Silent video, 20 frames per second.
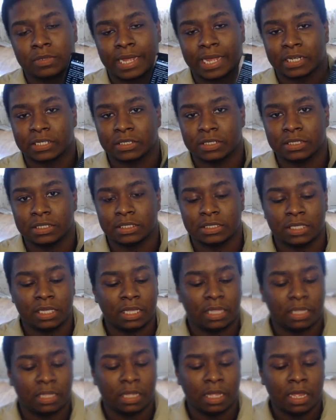to actually
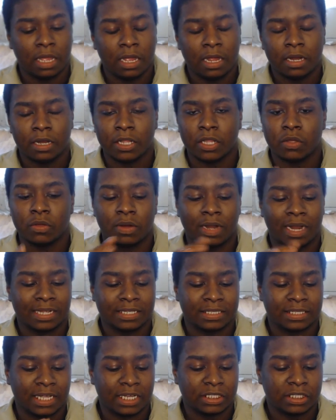see the
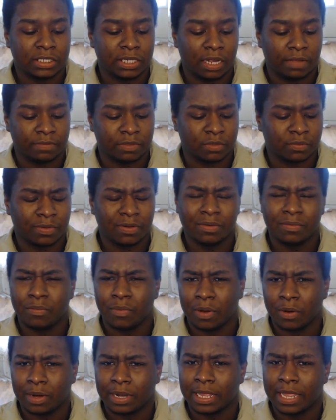utilization levels. Really
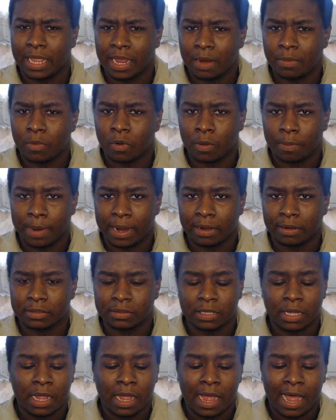what I care more
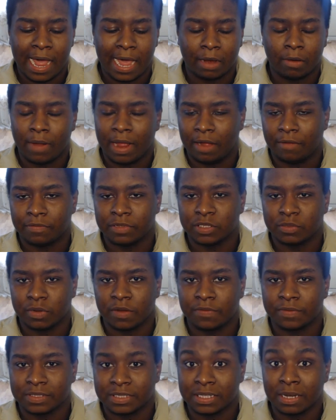about, I don't have this
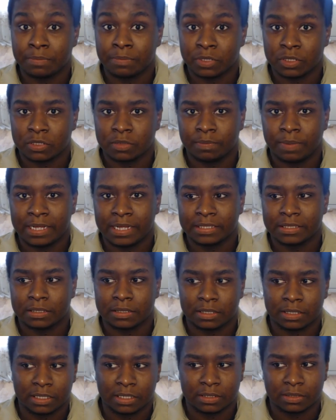really for temperature base
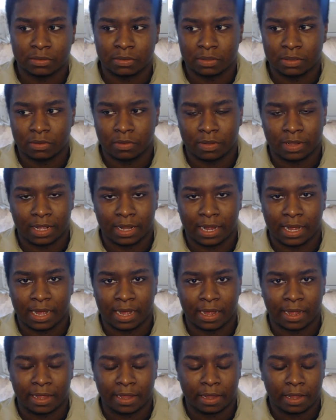because it doesn't go that
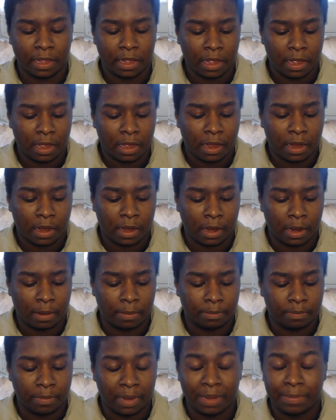high.
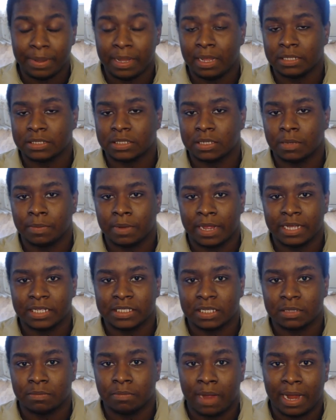Um, maybe in some
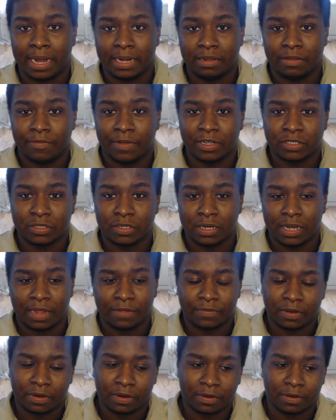case it might eventually,
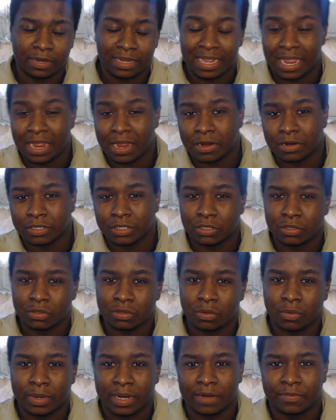after a year or
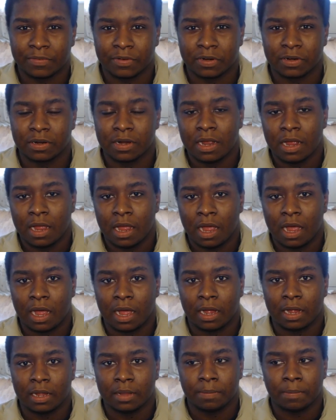two or whatever,
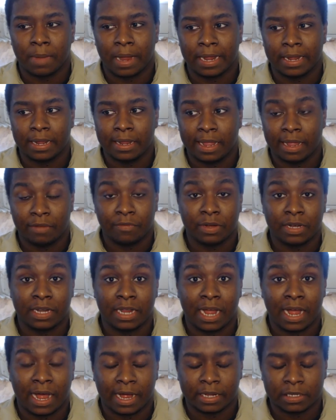uh, it might get really
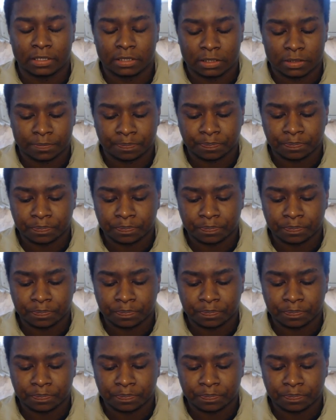hot